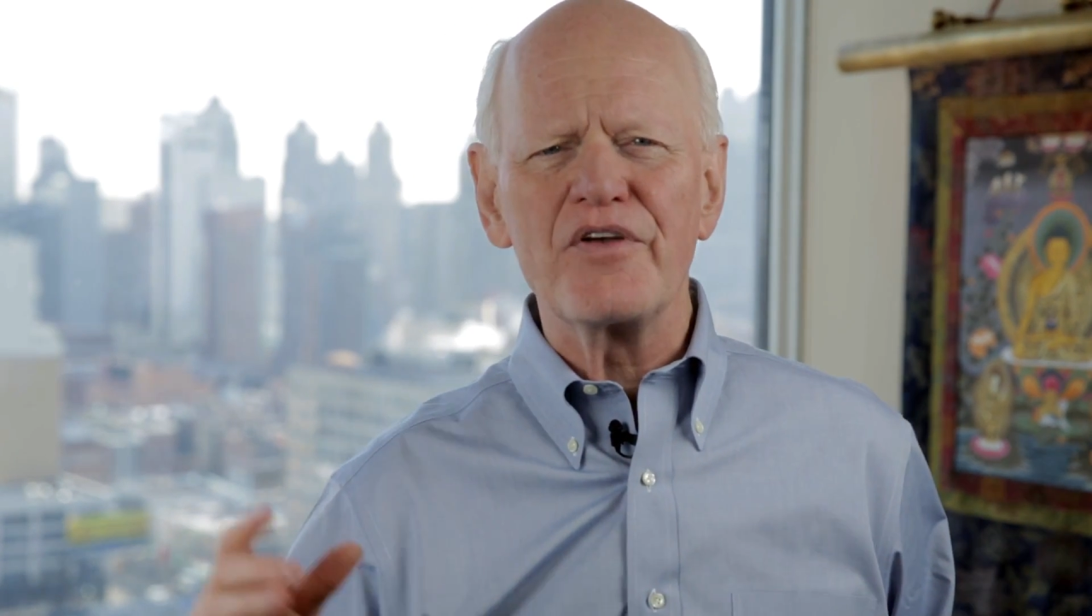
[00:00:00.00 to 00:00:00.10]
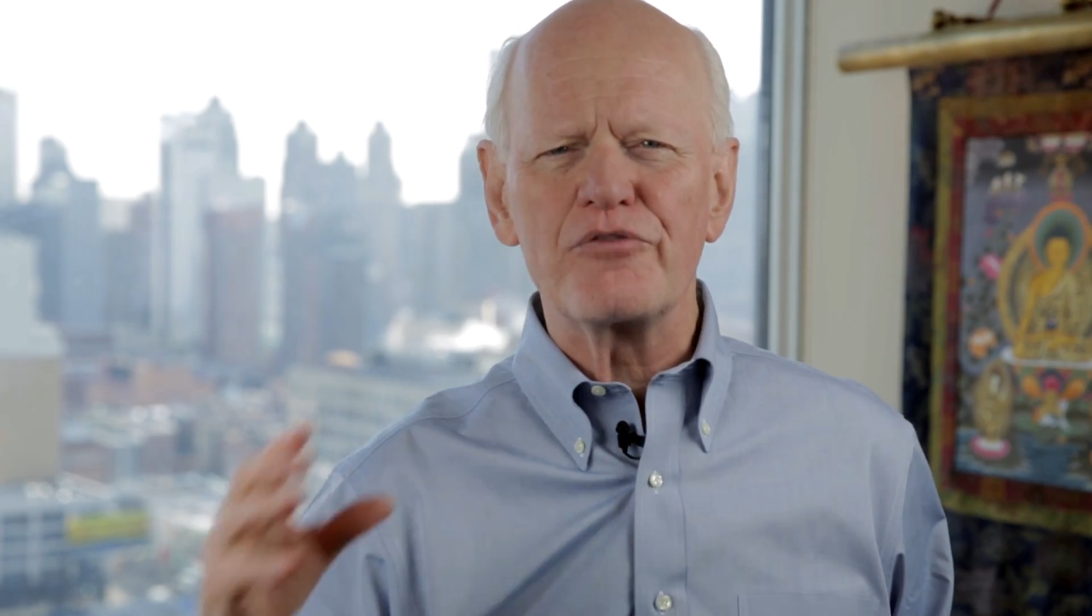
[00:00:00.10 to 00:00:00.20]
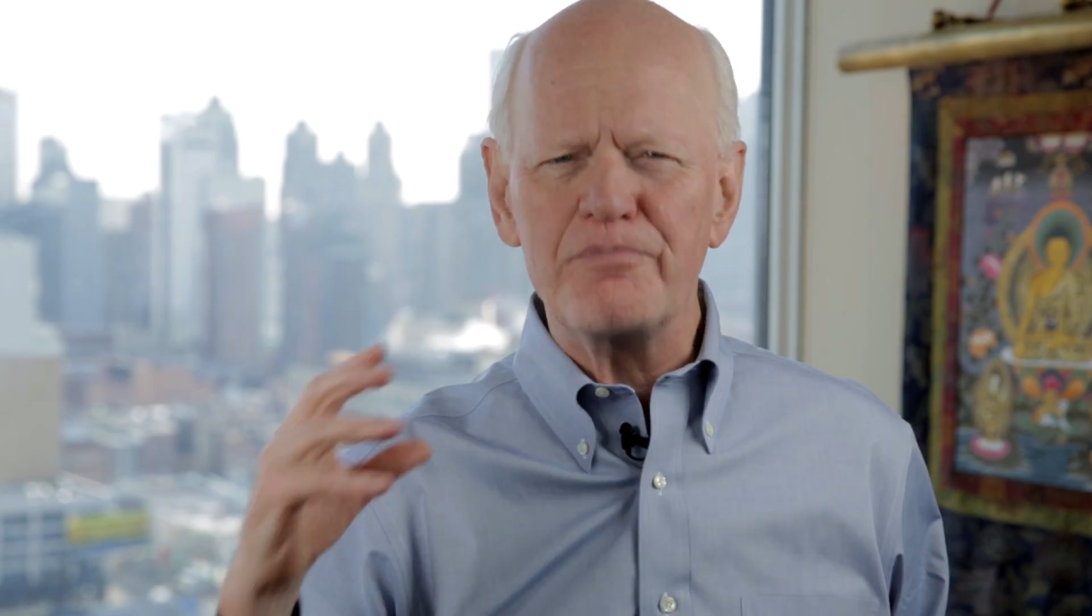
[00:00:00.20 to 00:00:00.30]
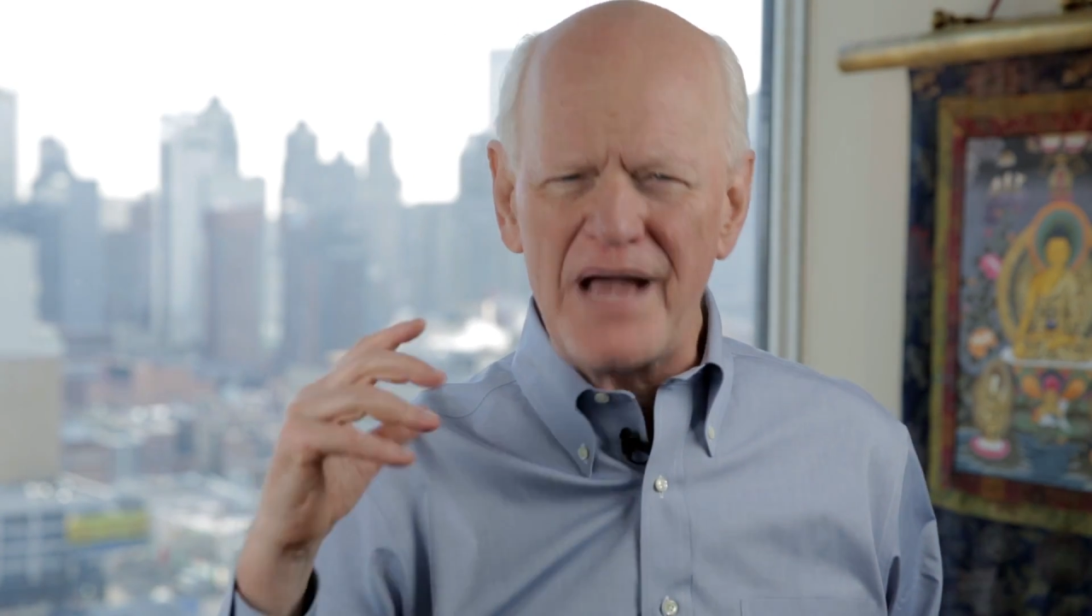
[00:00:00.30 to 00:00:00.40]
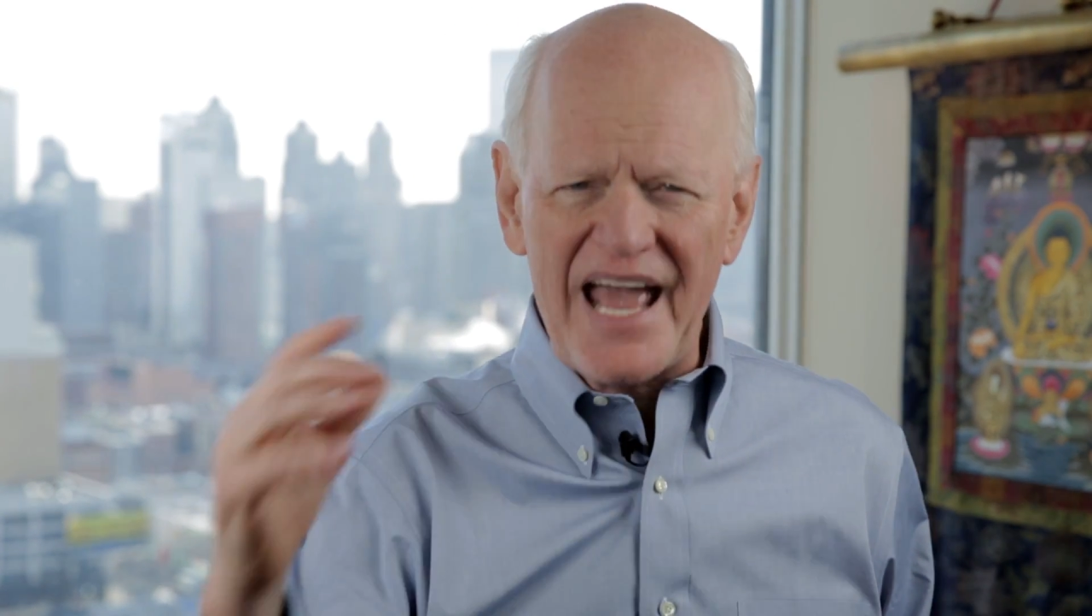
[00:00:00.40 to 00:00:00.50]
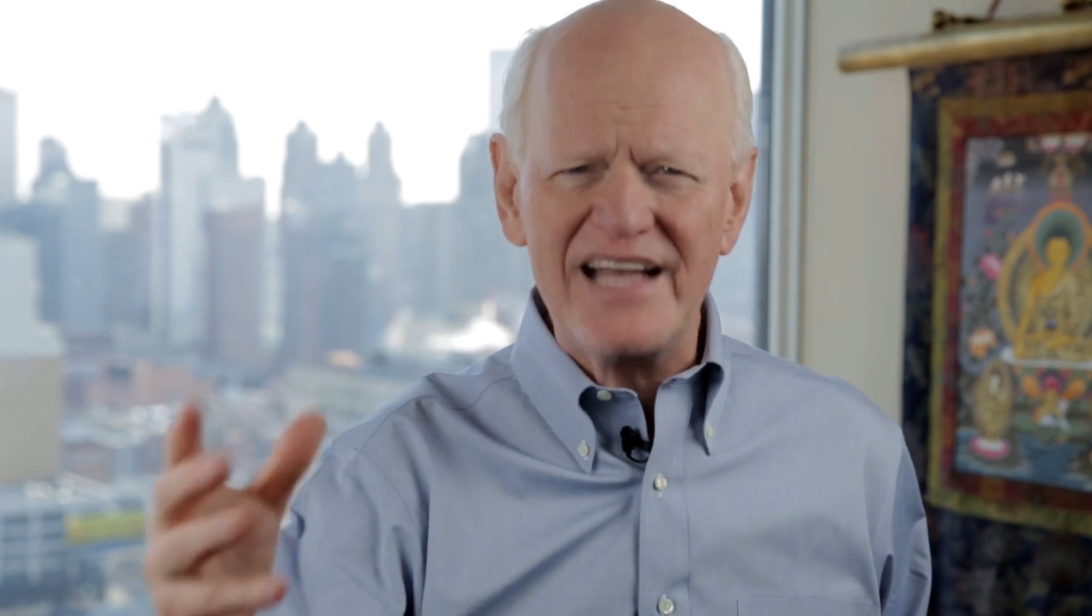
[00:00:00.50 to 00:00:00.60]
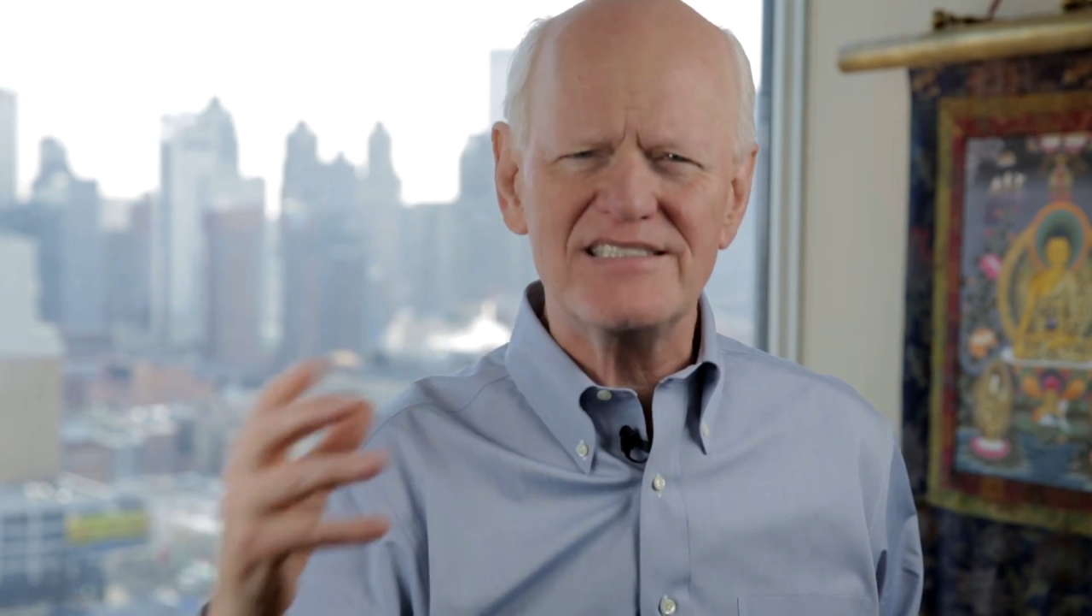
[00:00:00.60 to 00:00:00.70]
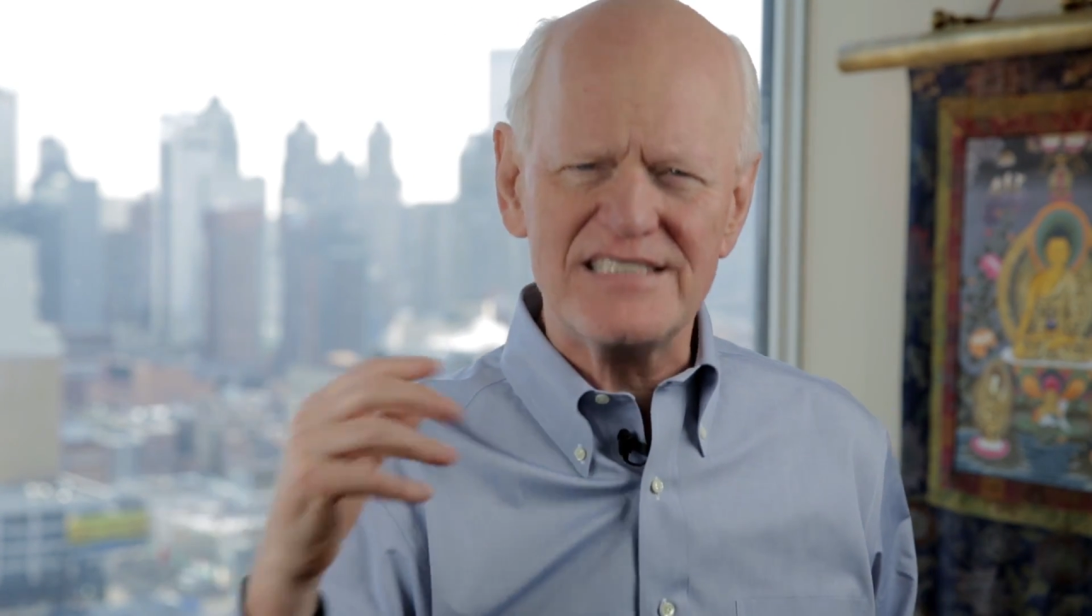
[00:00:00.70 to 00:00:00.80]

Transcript: those bad